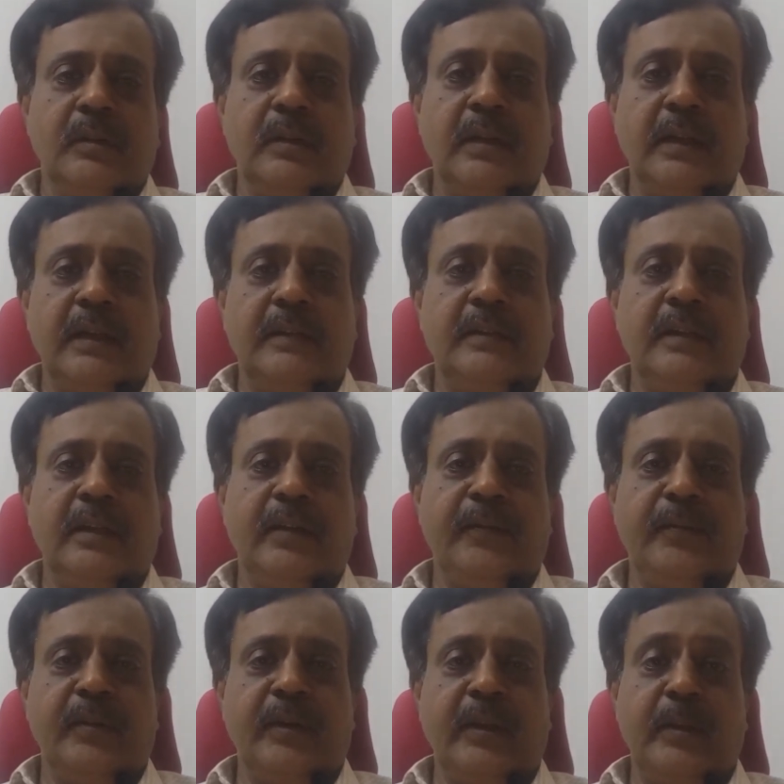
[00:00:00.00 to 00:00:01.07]
Like that,
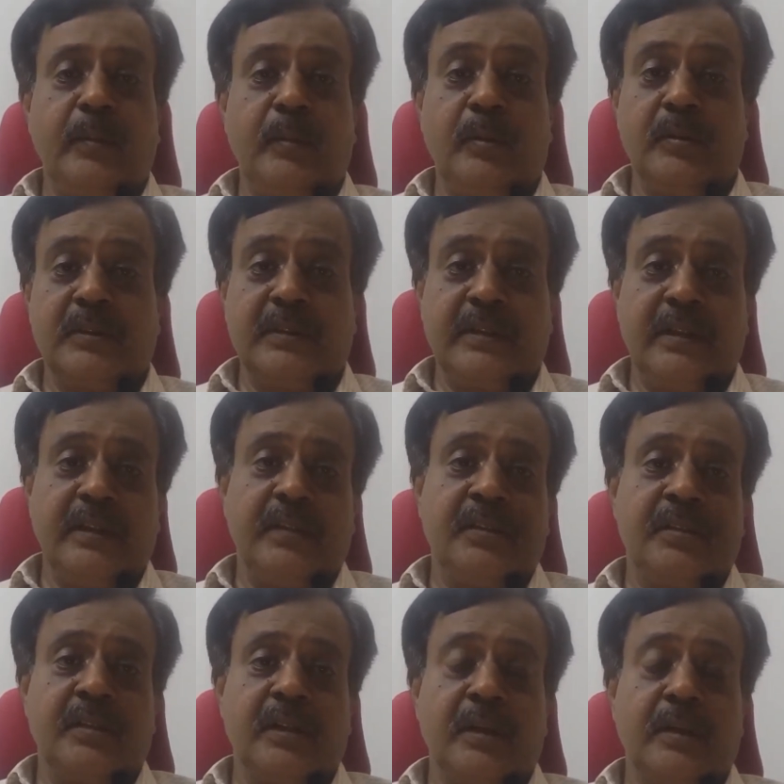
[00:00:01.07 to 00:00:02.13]
if you are able to
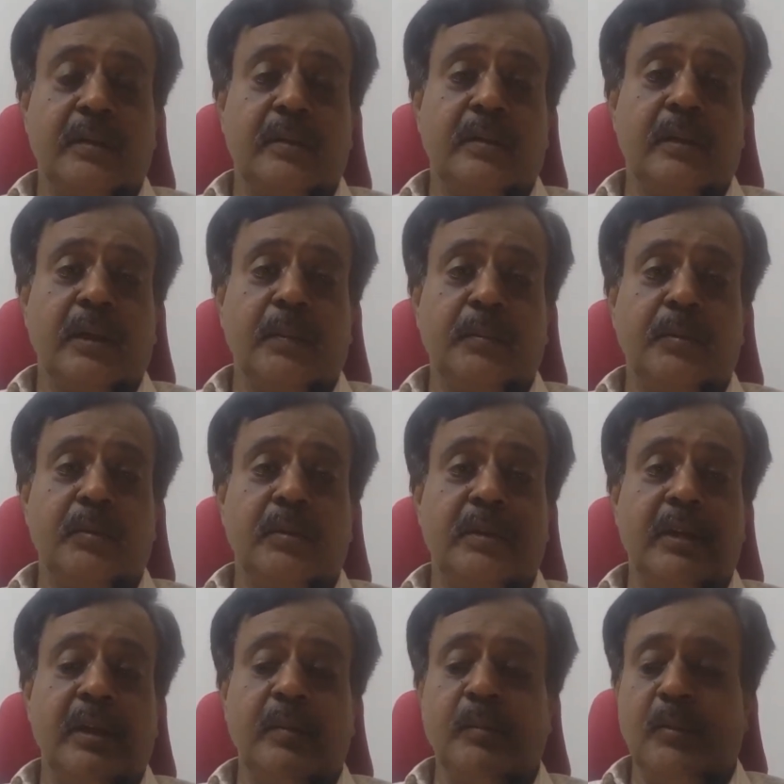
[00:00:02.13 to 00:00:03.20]
sketch up to
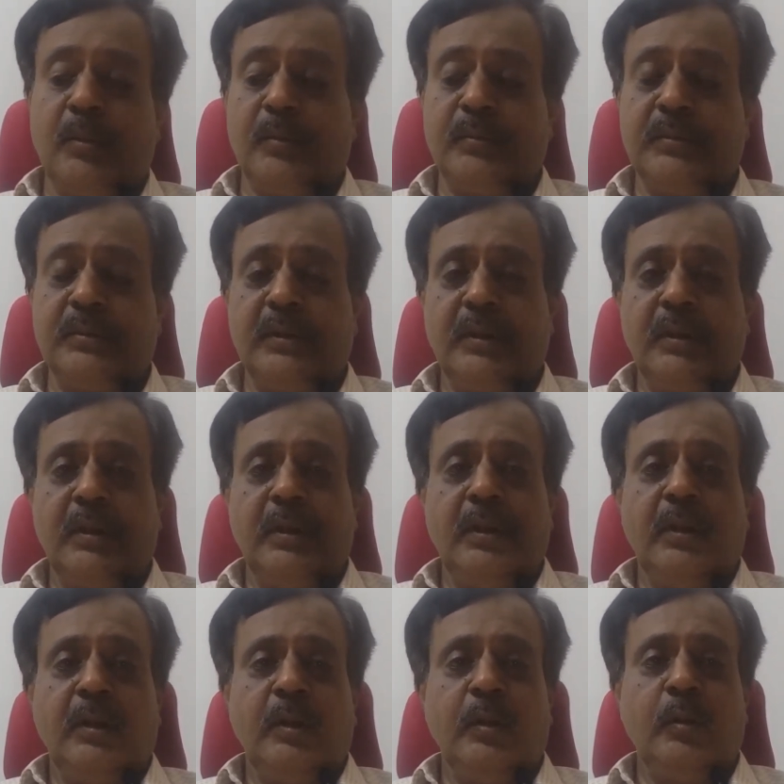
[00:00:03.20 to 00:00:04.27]
10 moves,
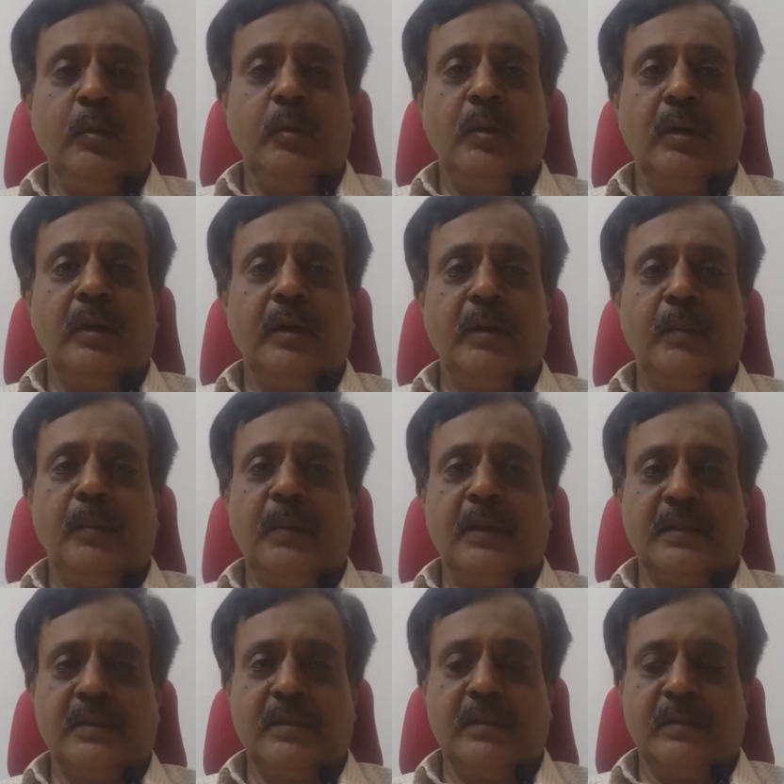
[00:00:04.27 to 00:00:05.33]
you are a
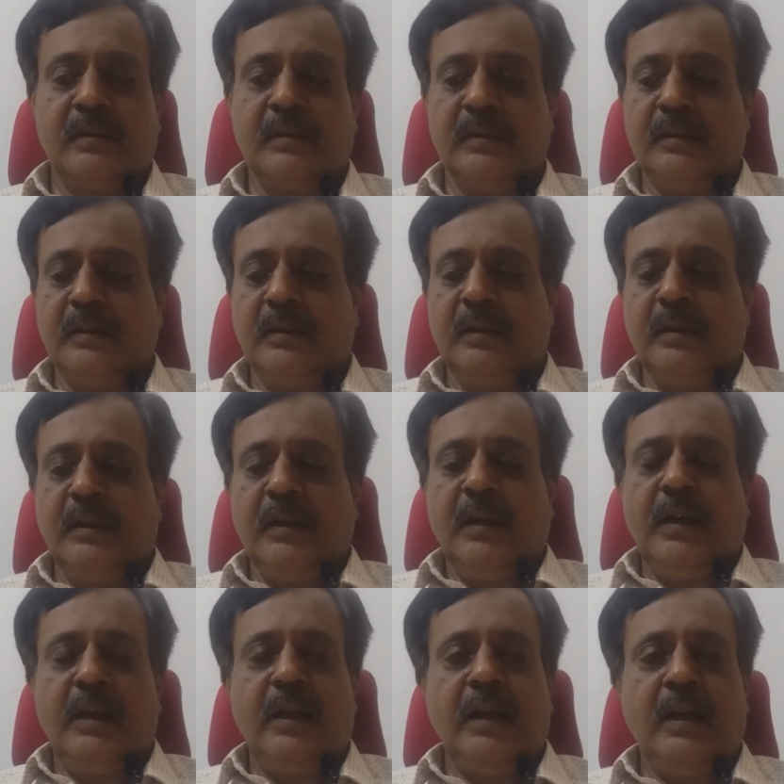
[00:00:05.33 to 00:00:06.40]
master.
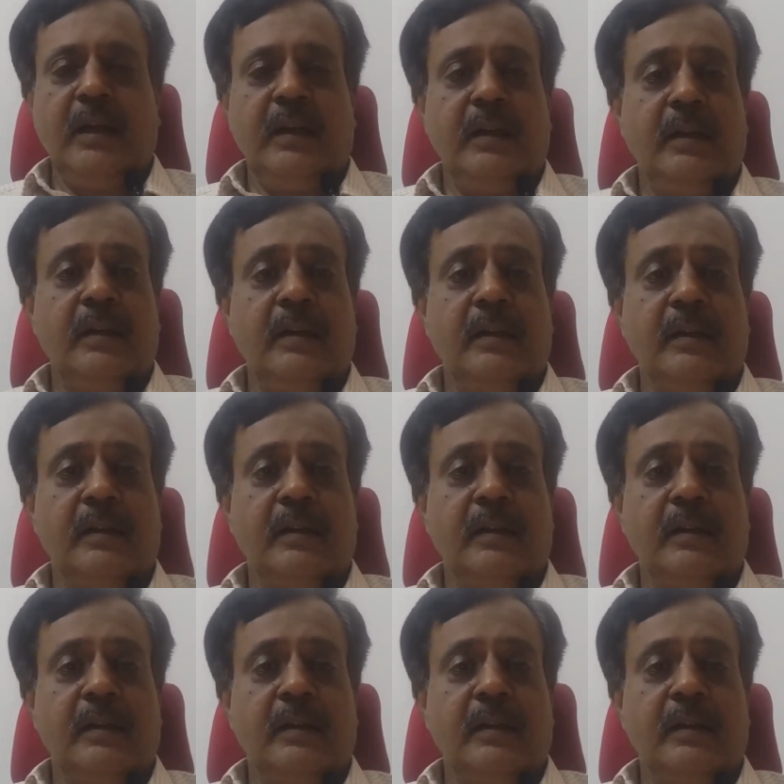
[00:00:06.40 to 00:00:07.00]
And